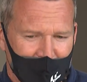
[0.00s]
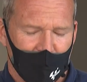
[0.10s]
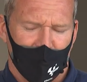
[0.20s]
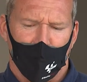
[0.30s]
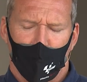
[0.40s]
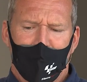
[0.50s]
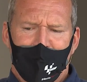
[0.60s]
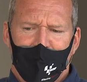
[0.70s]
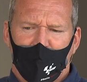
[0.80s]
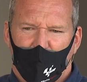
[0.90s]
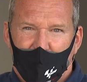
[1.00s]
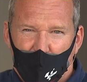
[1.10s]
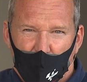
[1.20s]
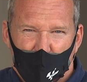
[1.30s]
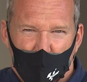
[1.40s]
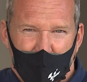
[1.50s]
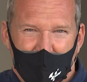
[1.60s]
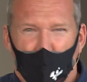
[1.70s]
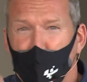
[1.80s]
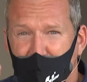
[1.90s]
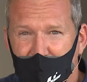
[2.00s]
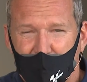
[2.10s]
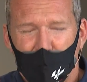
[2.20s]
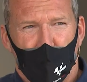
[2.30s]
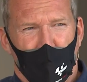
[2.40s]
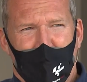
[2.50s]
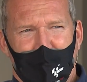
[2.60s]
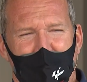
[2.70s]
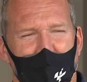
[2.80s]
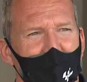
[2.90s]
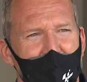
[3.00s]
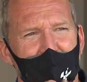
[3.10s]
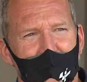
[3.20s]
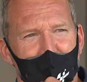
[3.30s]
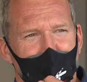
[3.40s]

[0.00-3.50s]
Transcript: the fuel. So they've got to extract it, meaning they